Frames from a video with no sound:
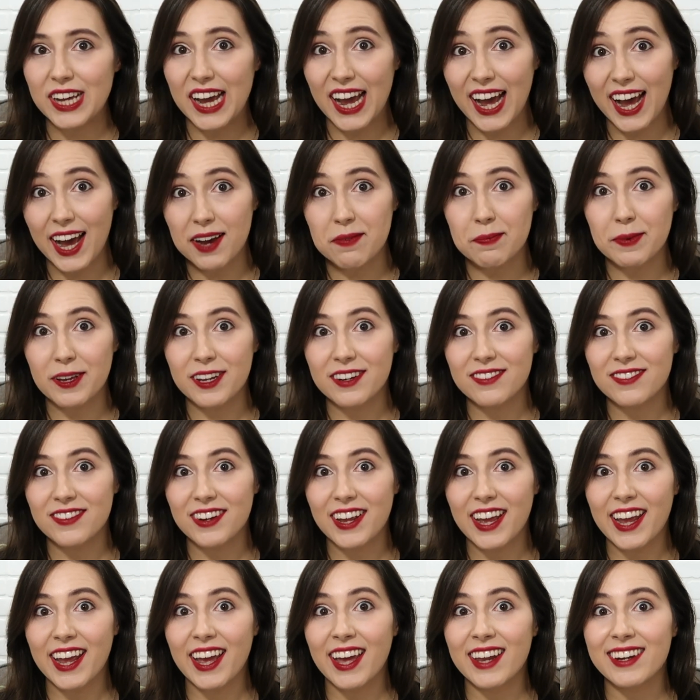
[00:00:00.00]
happen,
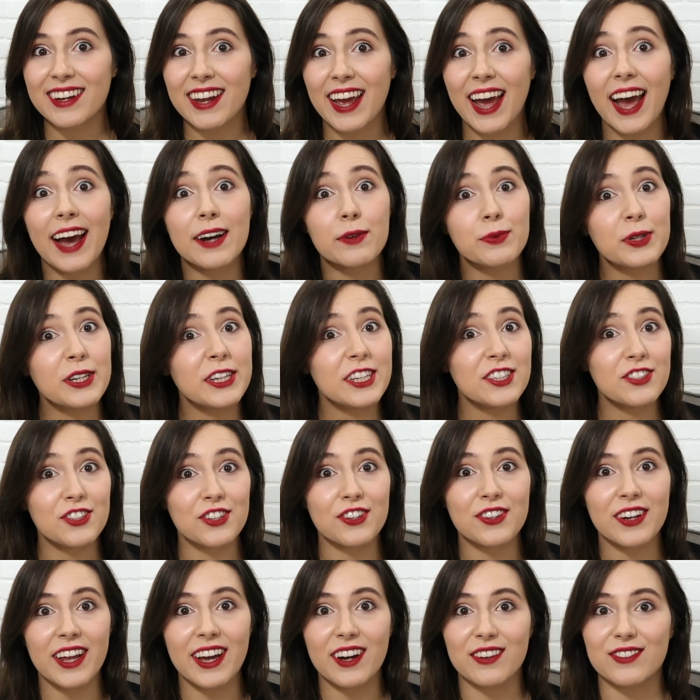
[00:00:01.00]
and how would it
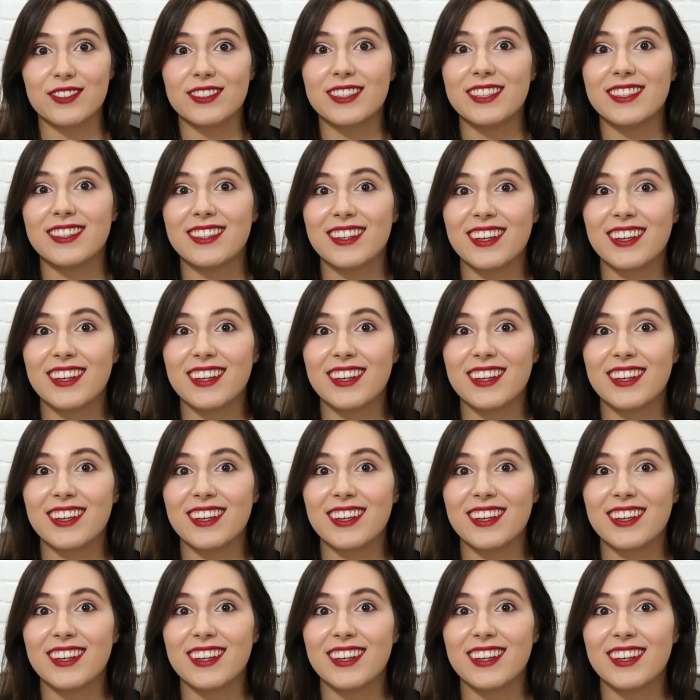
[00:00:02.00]
turn out?